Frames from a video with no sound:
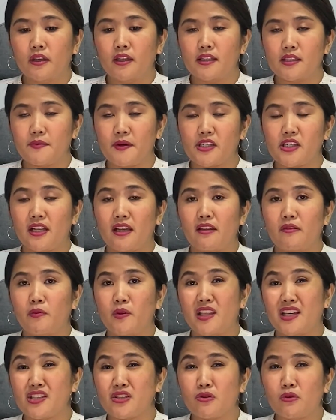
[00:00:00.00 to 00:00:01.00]
especially
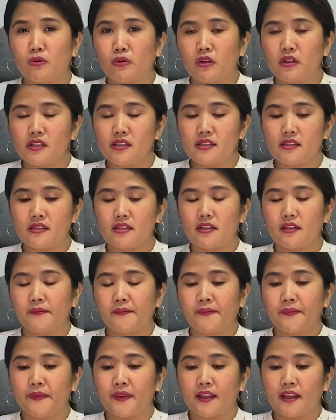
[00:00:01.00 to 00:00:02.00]
with the schools.
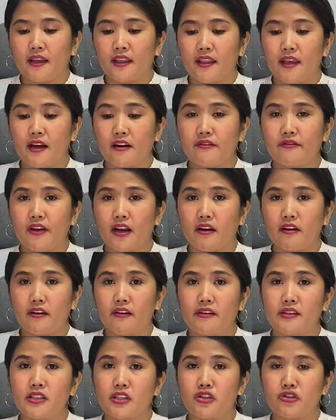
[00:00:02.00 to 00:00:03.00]
They are
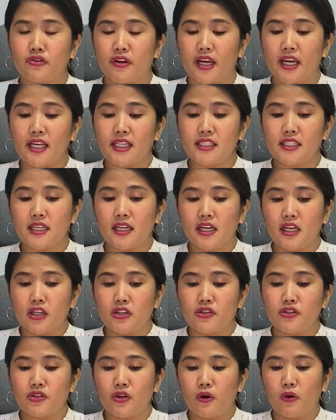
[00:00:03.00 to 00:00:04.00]
very strict.
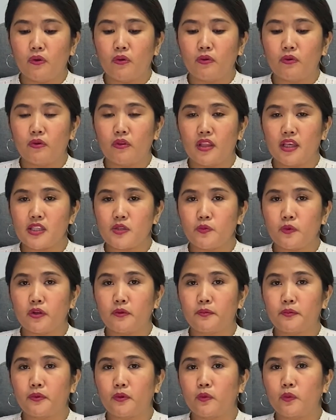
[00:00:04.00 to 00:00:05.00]
So this
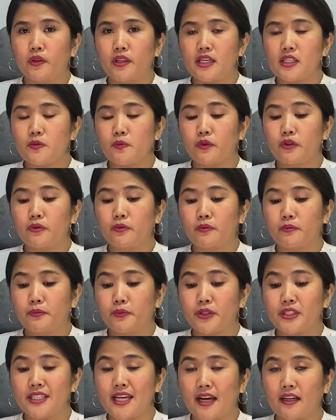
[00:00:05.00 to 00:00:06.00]
would
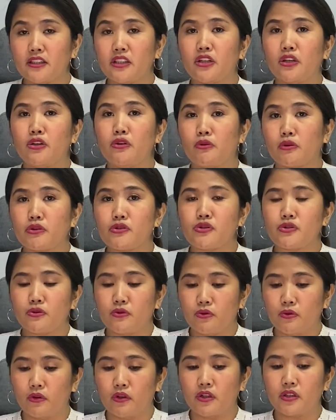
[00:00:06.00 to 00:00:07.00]
protect your
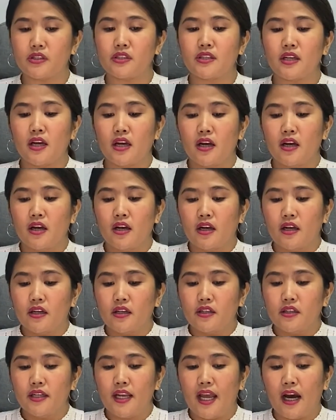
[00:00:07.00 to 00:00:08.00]
schools.
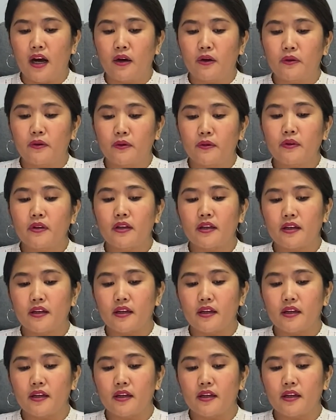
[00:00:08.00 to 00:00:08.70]
Now,